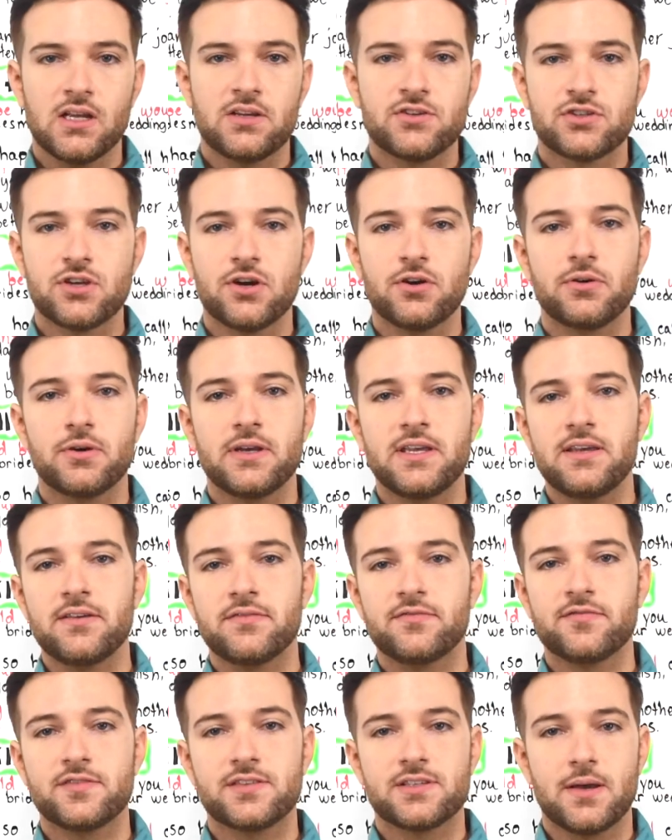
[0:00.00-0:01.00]
So
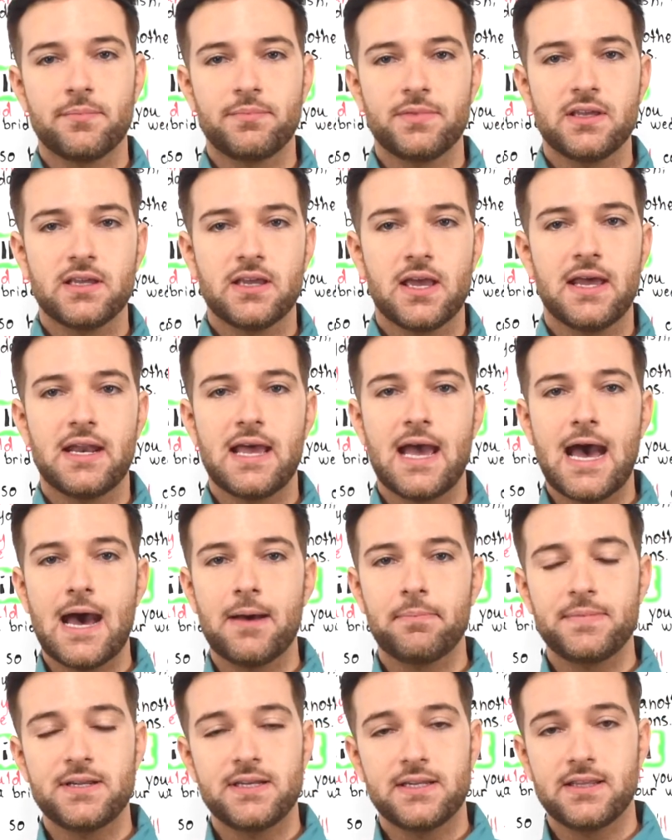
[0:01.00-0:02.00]
if something had
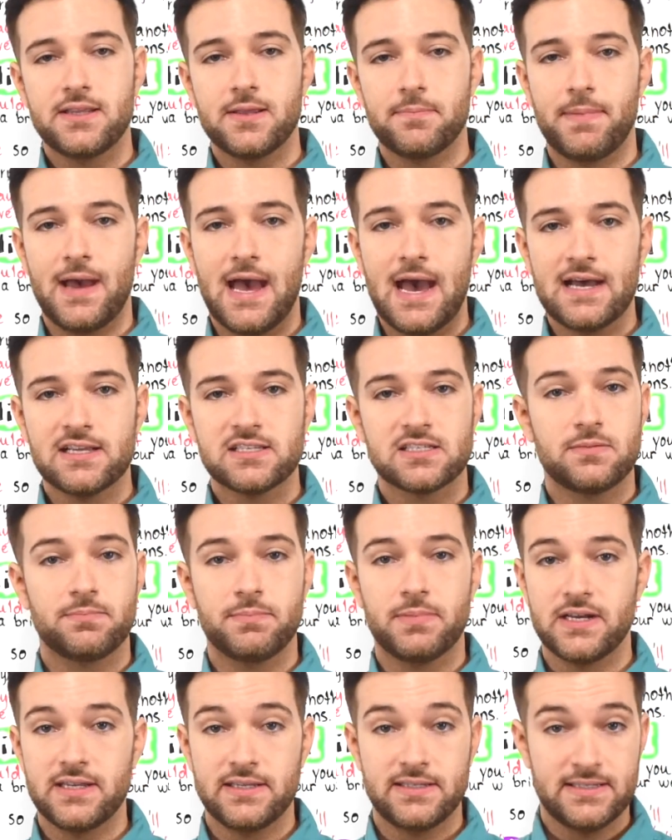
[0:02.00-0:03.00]
happened in the
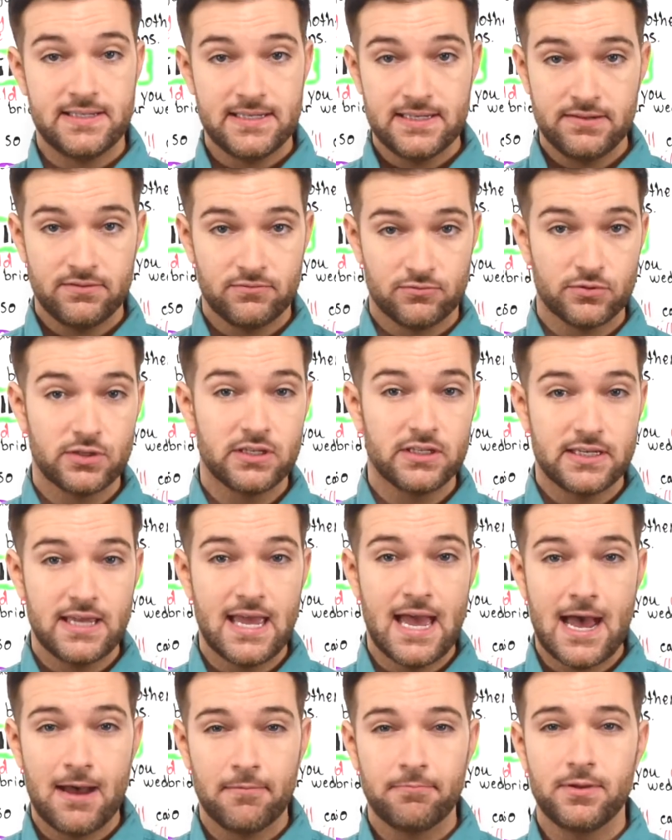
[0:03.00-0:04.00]
past, but it didn't really
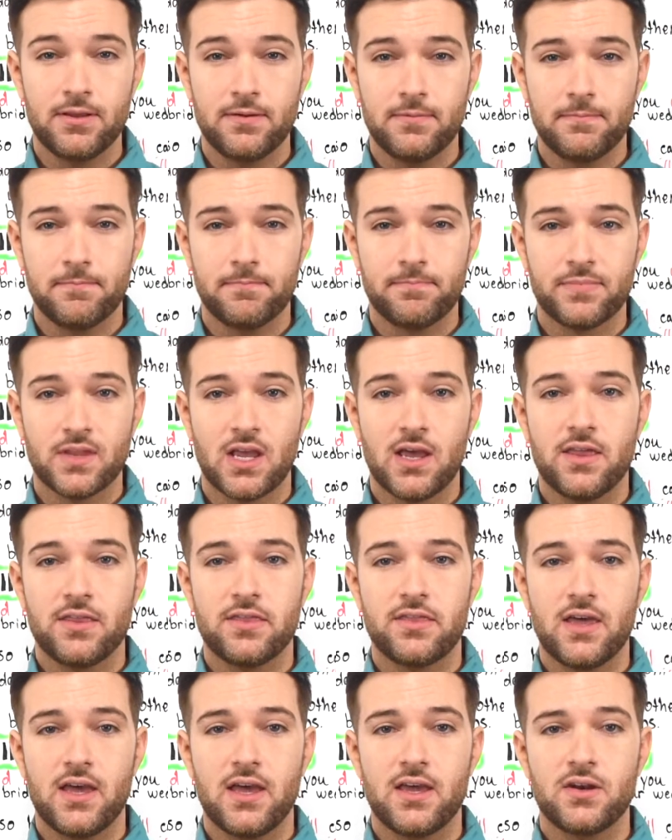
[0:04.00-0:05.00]
happen,
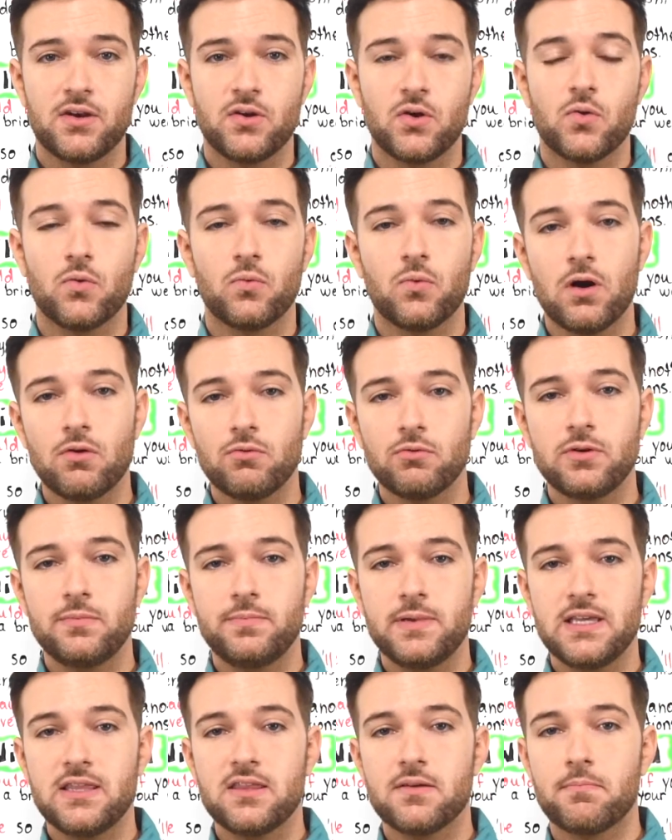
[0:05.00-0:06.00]
then what
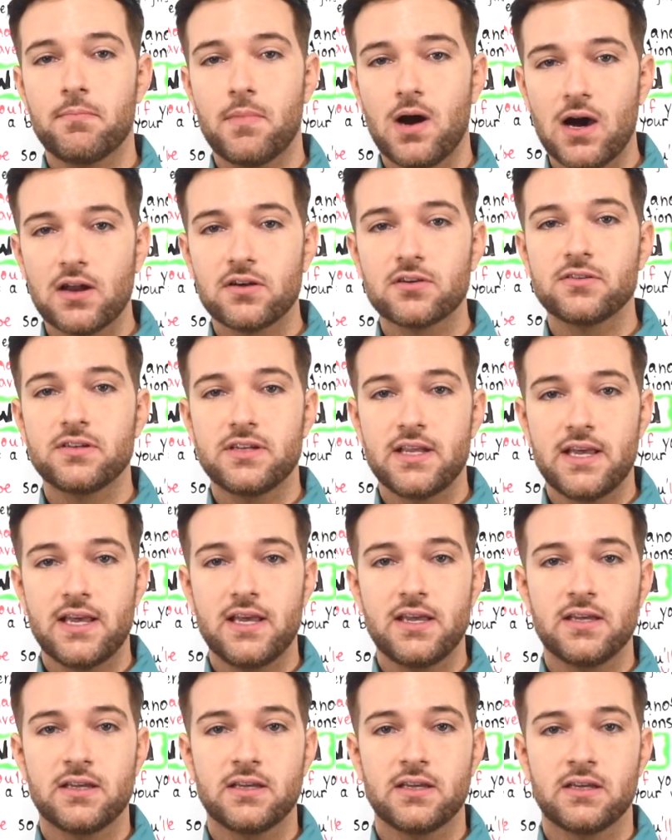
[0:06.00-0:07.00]
would be the modern
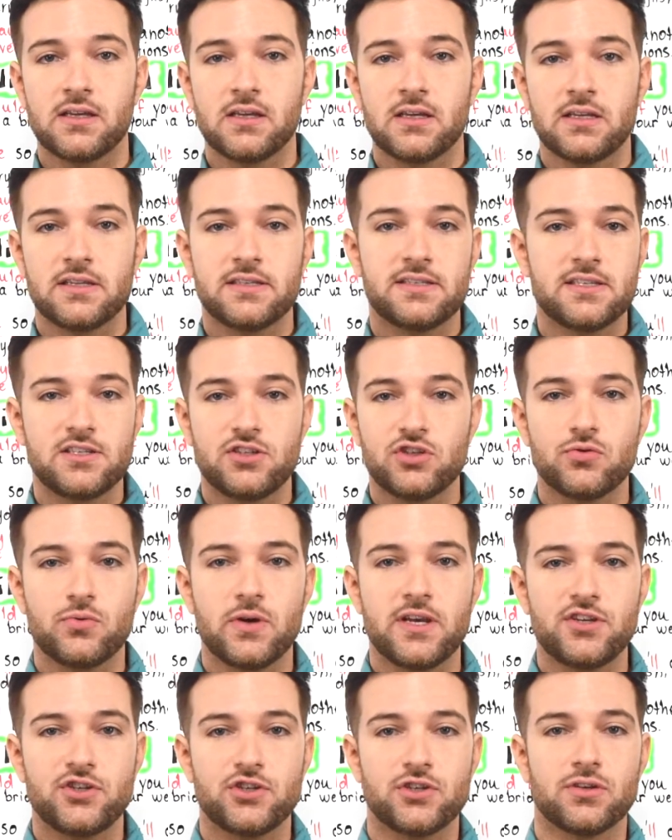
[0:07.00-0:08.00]
day
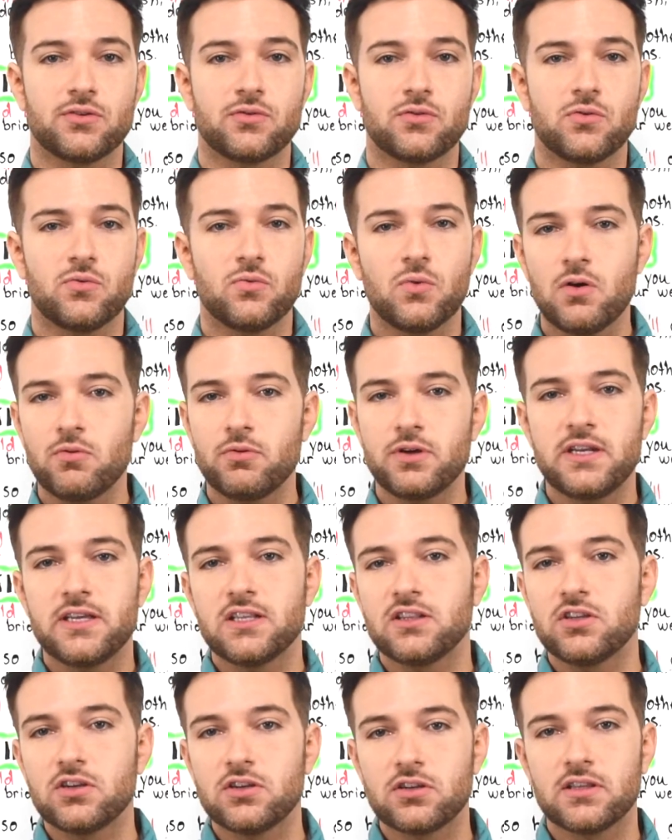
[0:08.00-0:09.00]
situation? What would
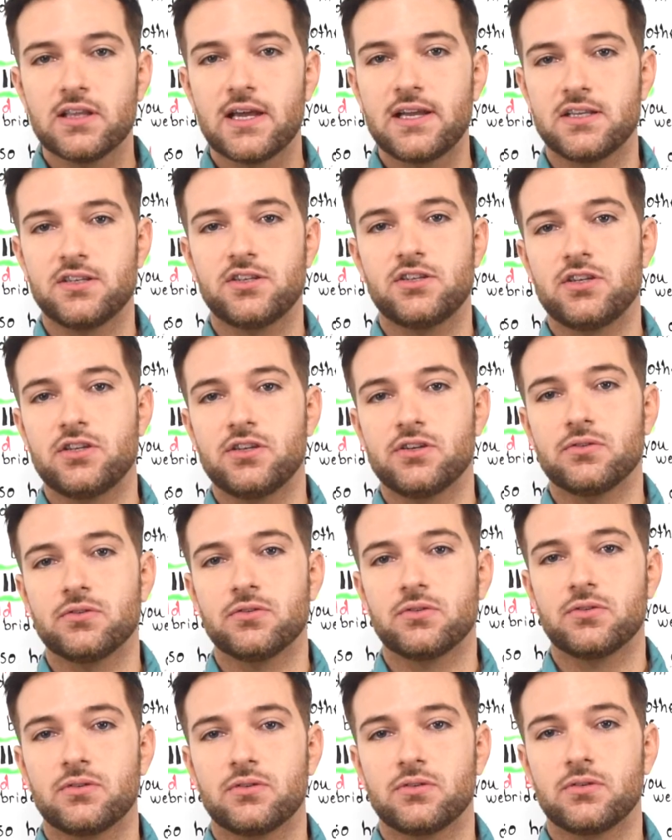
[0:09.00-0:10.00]
it look like to you?
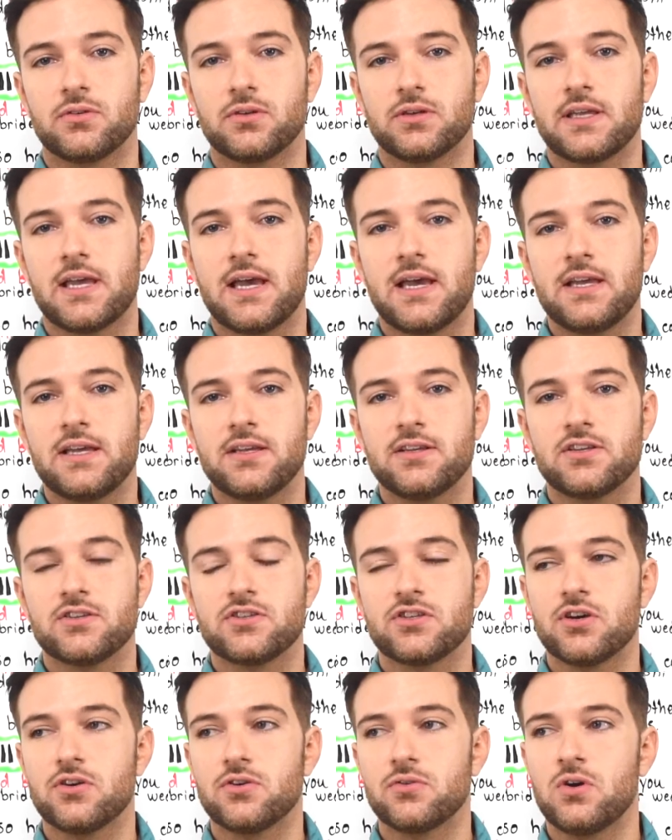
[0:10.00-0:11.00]
Okay,
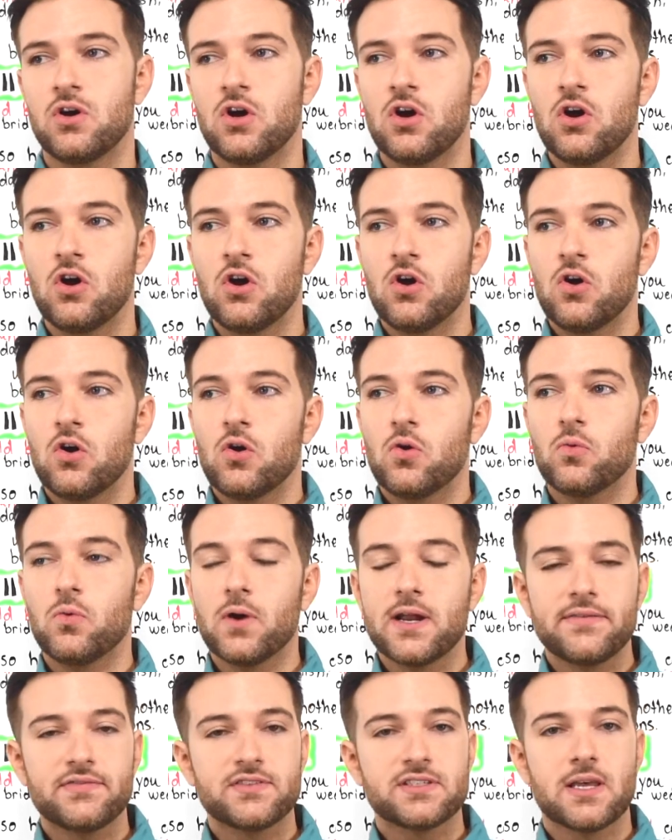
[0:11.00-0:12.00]
so
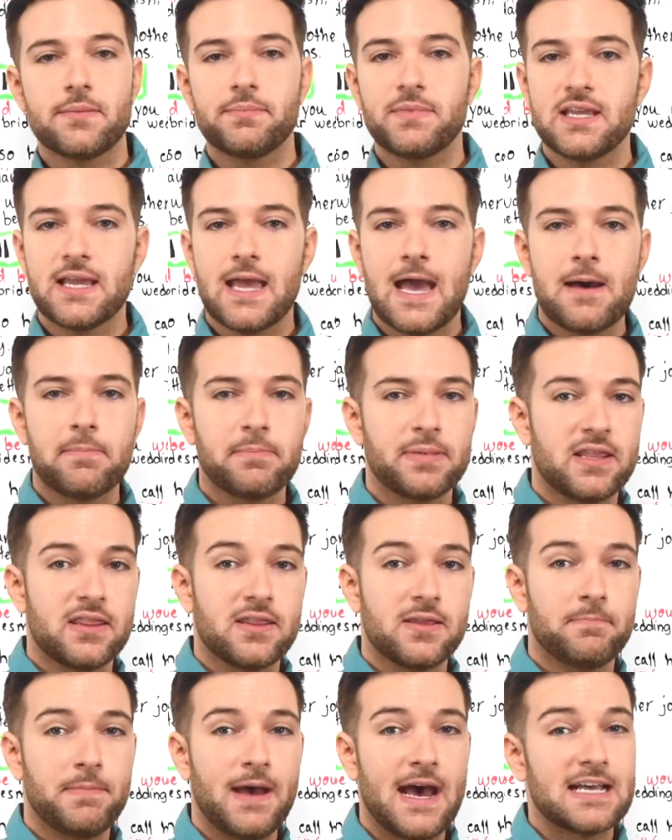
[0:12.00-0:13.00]
what if something happened
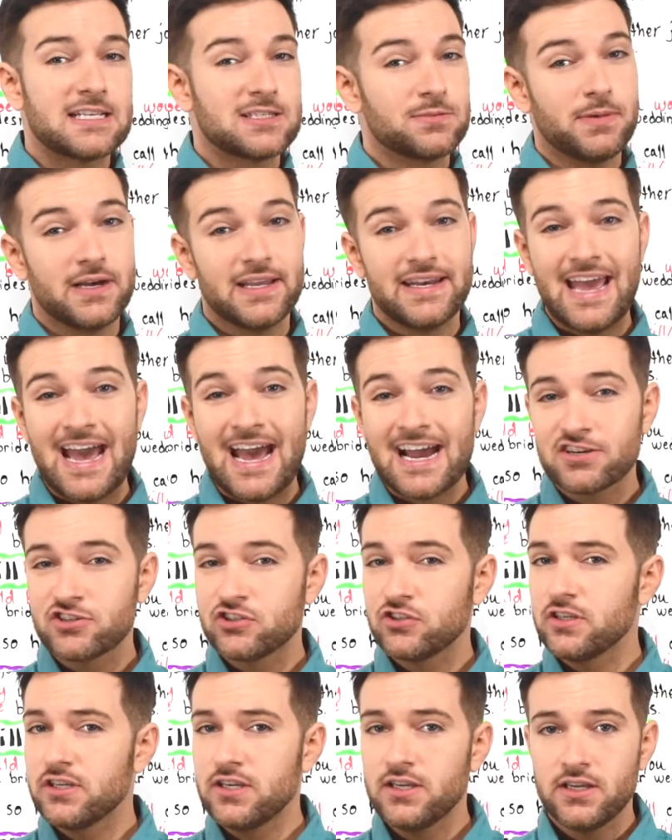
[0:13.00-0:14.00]
in the past, but
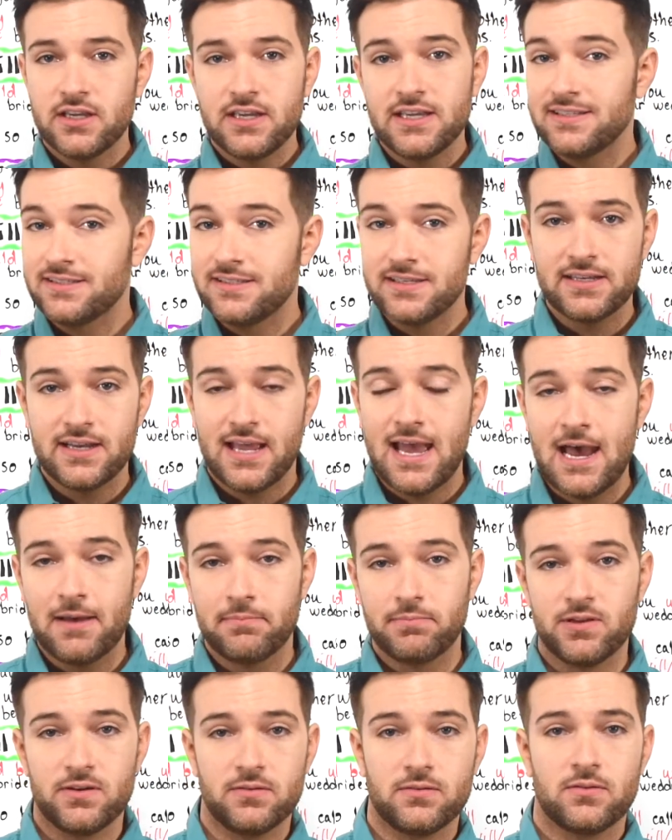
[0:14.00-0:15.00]
actually it didn't
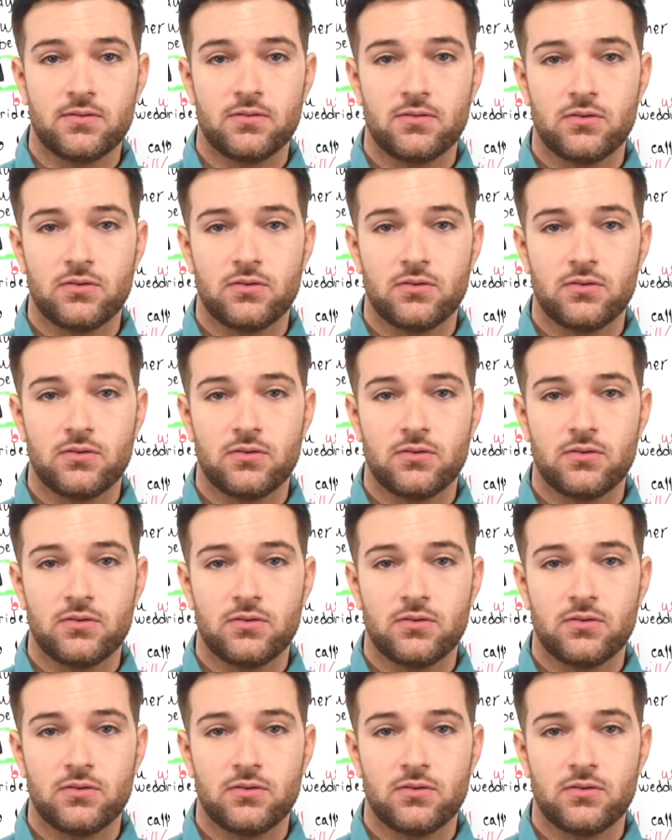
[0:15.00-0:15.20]
happen?